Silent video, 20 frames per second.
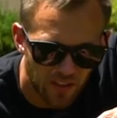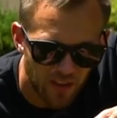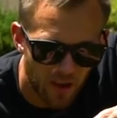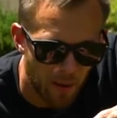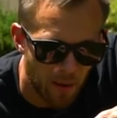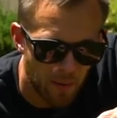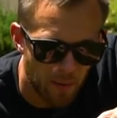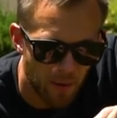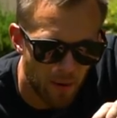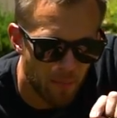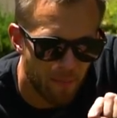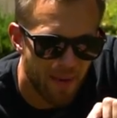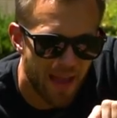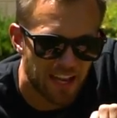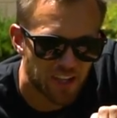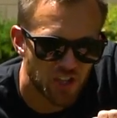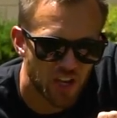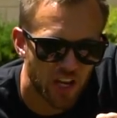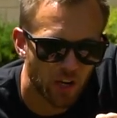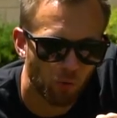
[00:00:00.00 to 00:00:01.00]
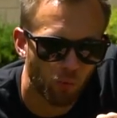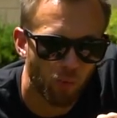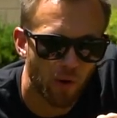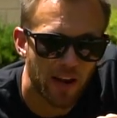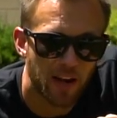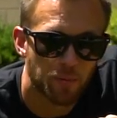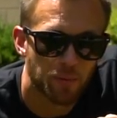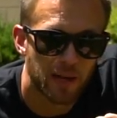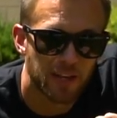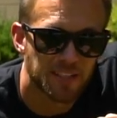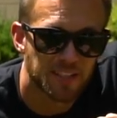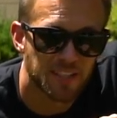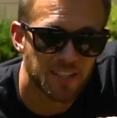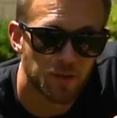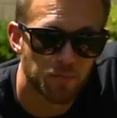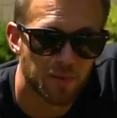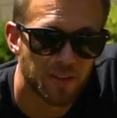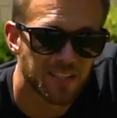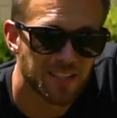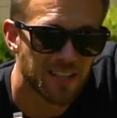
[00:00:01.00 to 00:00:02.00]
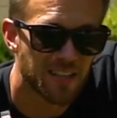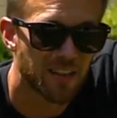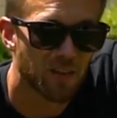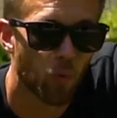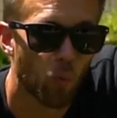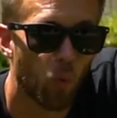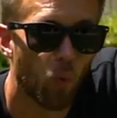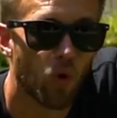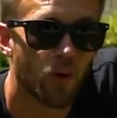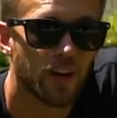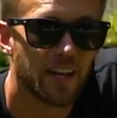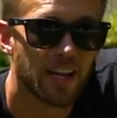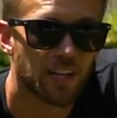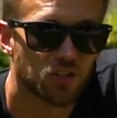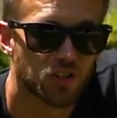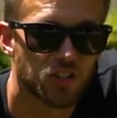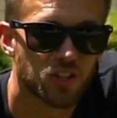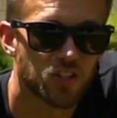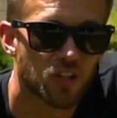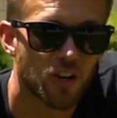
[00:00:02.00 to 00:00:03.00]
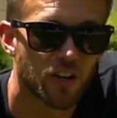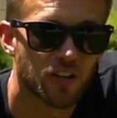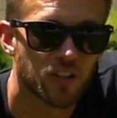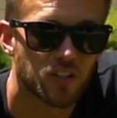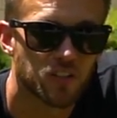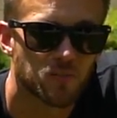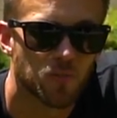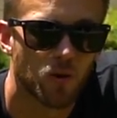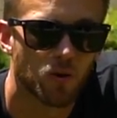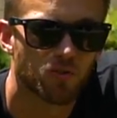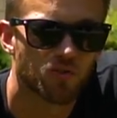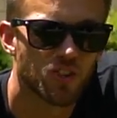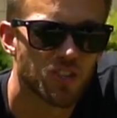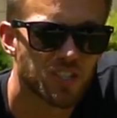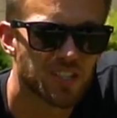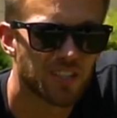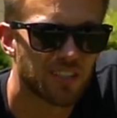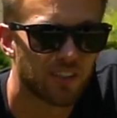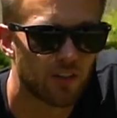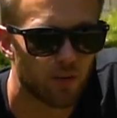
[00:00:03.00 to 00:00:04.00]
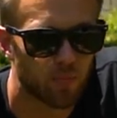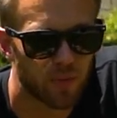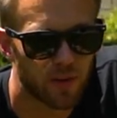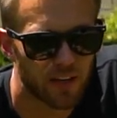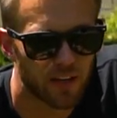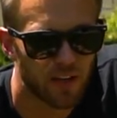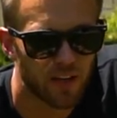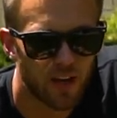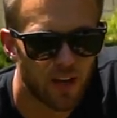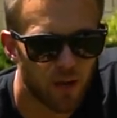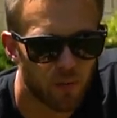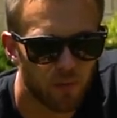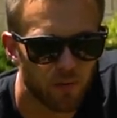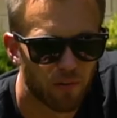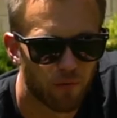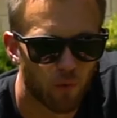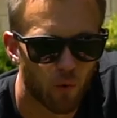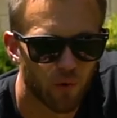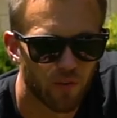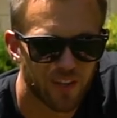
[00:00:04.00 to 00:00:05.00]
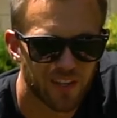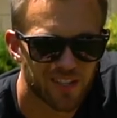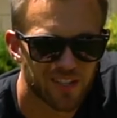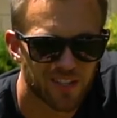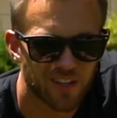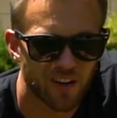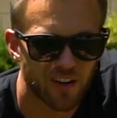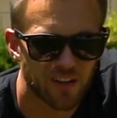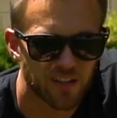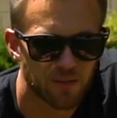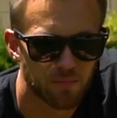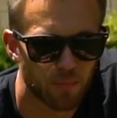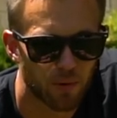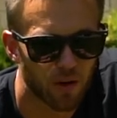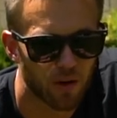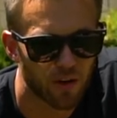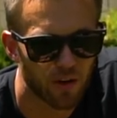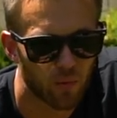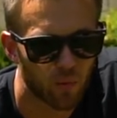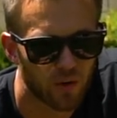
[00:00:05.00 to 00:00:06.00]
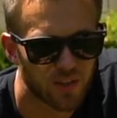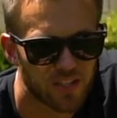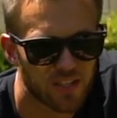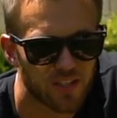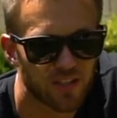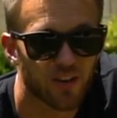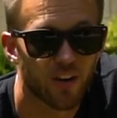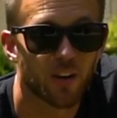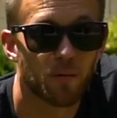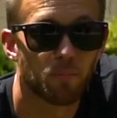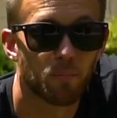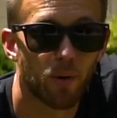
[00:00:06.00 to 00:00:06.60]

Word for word: a, a match head right up against the tip of this and the wood actually started to smoke just a little bit before this started to burn. And once it started